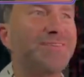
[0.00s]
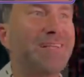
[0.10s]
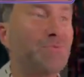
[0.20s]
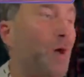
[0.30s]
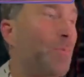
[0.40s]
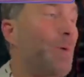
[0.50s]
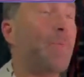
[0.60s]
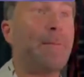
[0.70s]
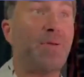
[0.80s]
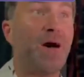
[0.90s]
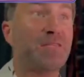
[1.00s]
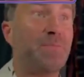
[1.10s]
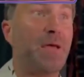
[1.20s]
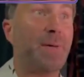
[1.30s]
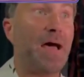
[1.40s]
that's why when people
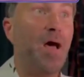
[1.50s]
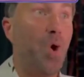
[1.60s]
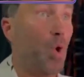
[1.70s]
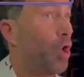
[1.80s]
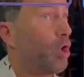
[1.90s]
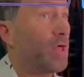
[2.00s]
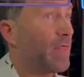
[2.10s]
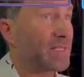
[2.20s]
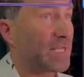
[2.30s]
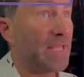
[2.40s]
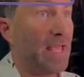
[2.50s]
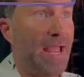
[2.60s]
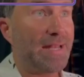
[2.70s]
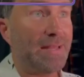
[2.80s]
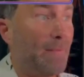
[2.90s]
ask me about, they say,
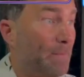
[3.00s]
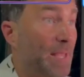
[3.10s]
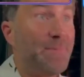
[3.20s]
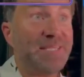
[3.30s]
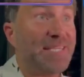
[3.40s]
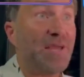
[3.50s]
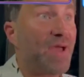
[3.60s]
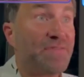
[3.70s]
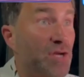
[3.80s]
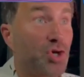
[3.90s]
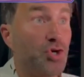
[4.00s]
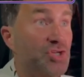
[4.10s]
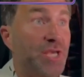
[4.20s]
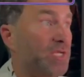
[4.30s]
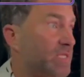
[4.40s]
Eddie, PBC are having a
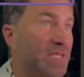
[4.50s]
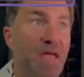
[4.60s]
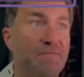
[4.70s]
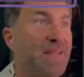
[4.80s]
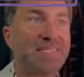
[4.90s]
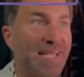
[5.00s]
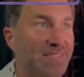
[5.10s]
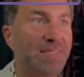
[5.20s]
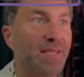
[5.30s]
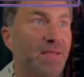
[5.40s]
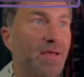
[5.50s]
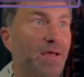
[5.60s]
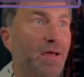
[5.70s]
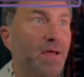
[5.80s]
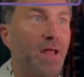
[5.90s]
good year. I say, yeah, fantastic.
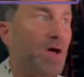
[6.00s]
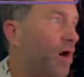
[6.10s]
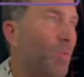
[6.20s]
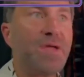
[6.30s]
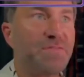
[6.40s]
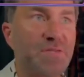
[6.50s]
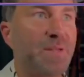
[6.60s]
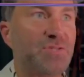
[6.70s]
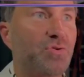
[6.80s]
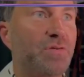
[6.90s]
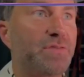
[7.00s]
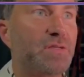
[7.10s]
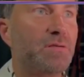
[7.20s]
I can't wait for Spence Crawford.